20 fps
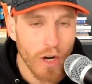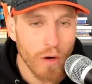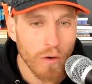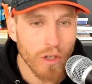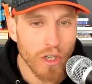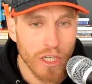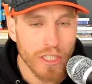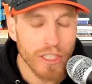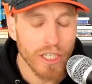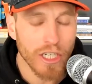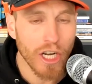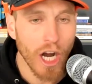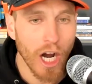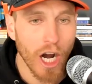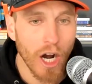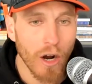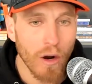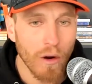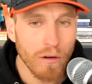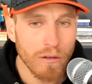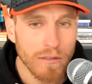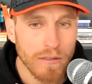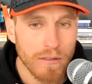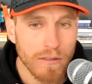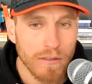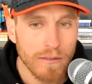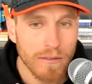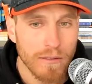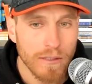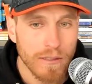good to go,
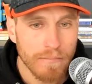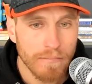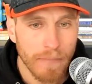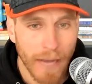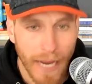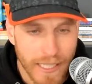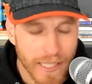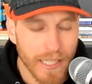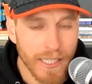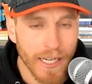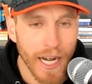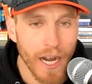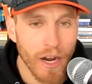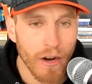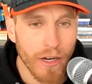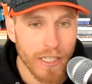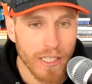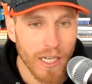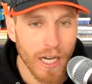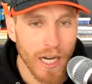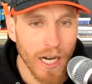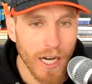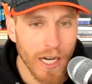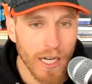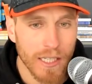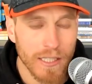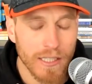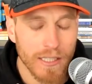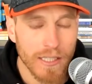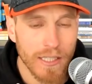Mason carries
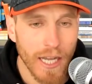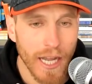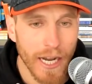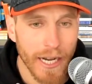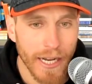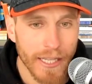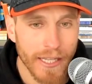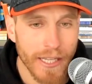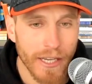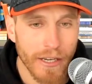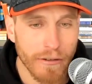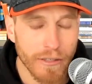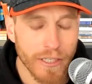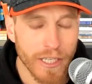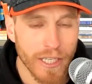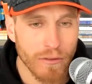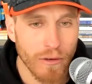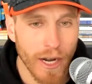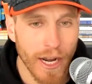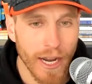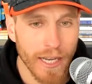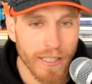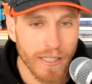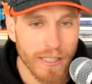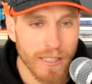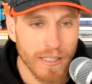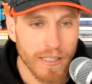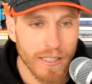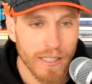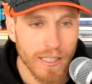on and continues his
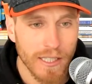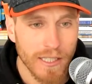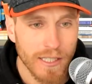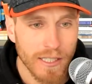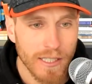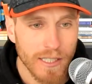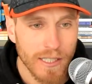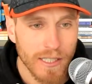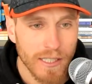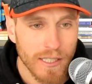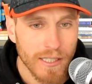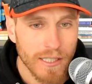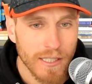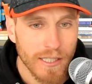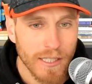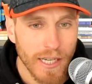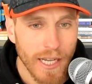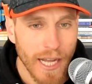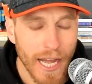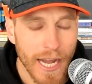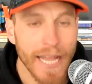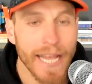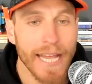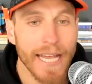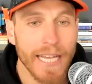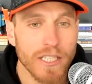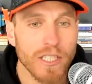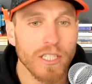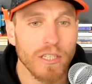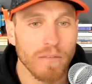race. And
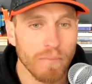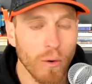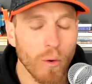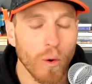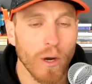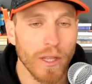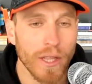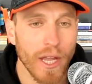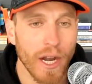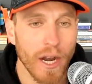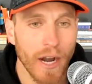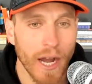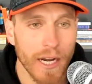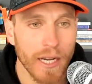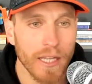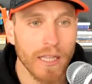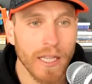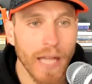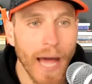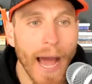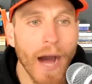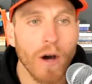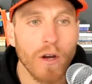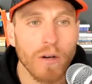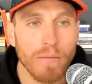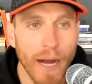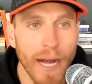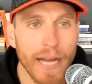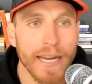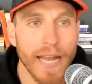his support there had allowed
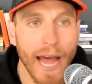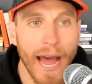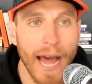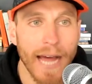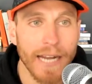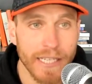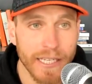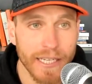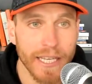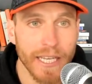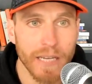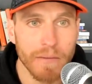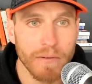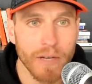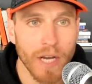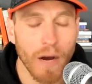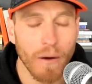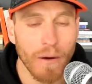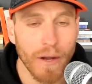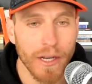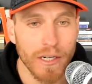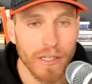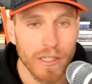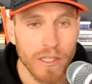my dad to keep going,